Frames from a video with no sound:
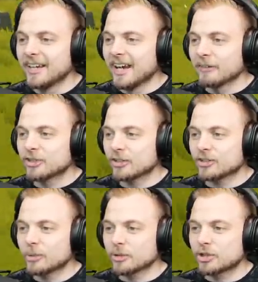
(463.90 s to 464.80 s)
I've just got
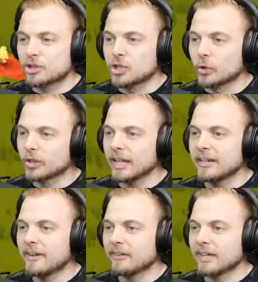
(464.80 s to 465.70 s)
so much junk
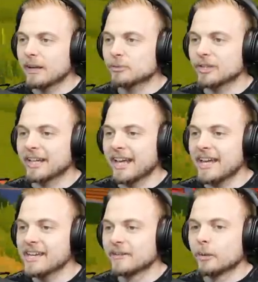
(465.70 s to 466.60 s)
lying around and I absolutely
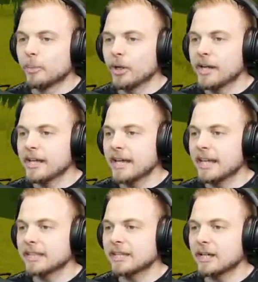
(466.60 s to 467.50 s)
hate it. But uh, yeah,
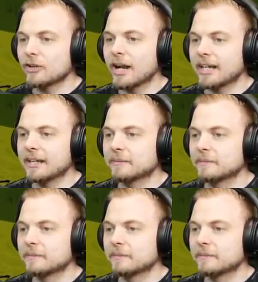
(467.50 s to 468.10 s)
let's get cracking.